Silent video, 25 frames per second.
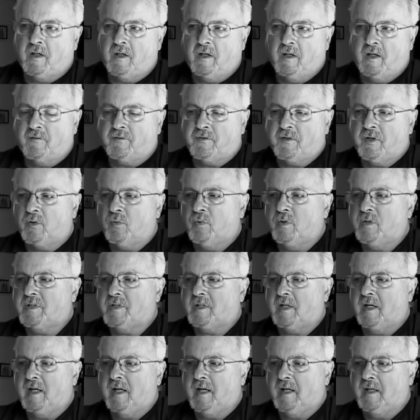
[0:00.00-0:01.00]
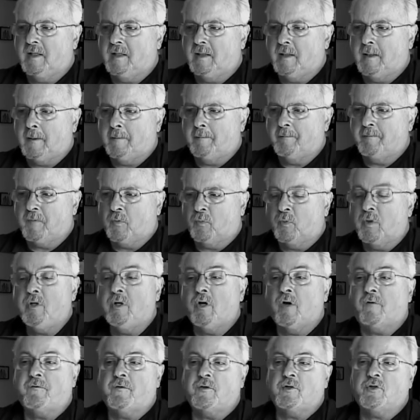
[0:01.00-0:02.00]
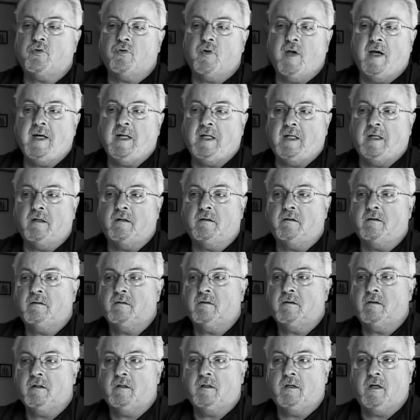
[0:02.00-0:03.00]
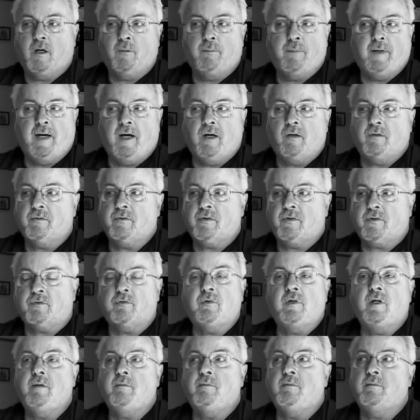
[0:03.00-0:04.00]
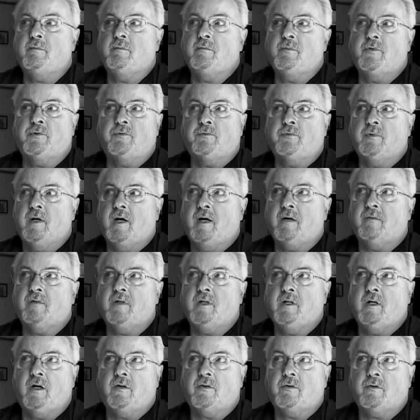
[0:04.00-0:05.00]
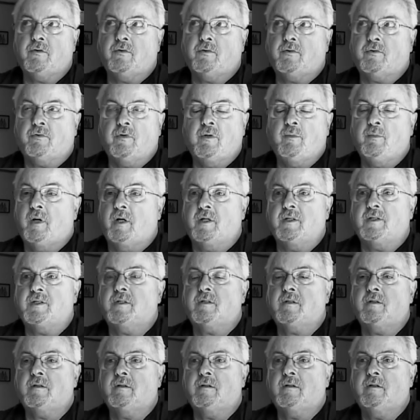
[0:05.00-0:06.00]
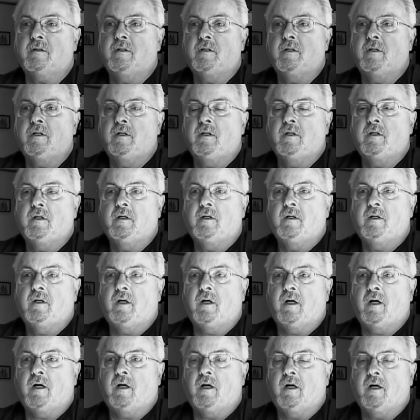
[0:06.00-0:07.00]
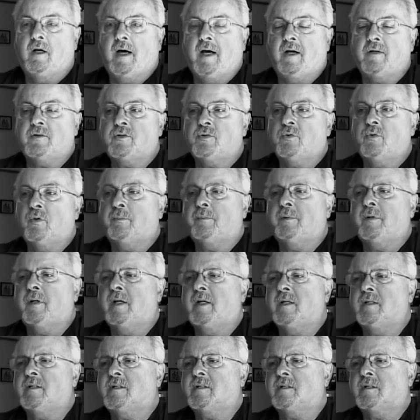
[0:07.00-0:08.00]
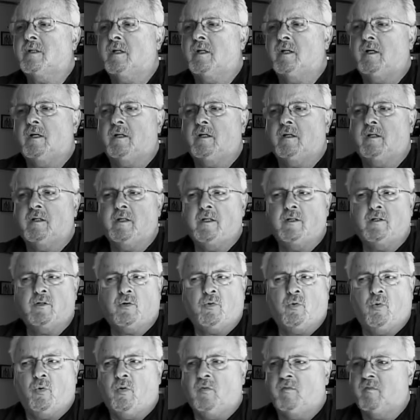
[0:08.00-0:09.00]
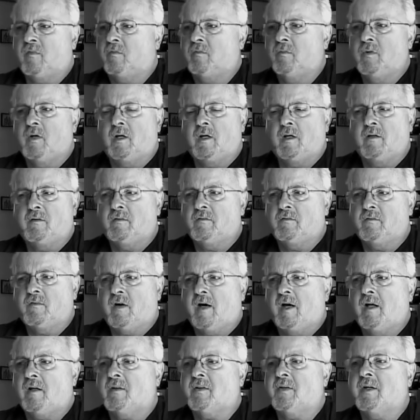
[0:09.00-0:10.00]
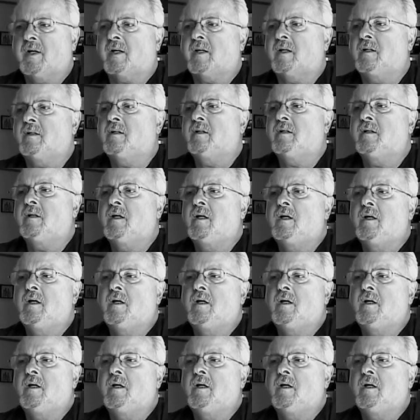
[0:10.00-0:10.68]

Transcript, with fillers: Uh, if there was a, um, we'd go for training about three, th every other three months, uh, out to a place uh, either called uh, Wildflecken